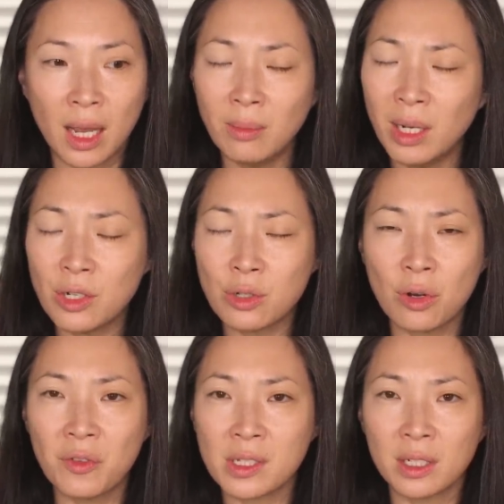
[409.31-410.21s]
I'm not sure
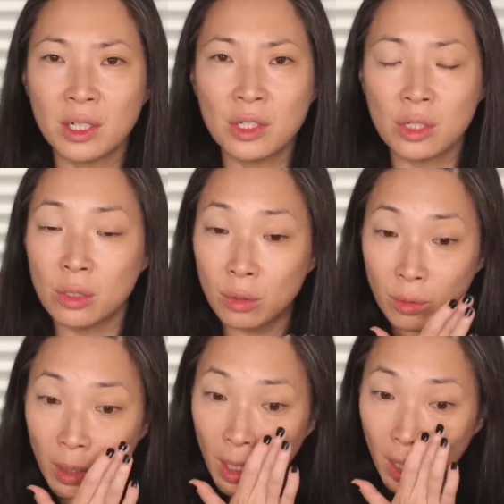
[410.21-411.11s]
if it's going to
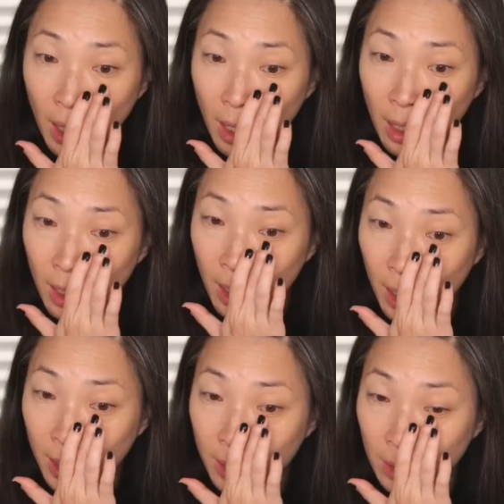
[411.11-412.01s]
do uh,
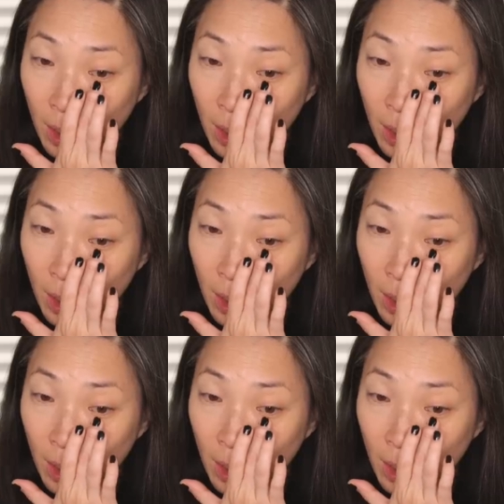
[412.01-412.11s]
a,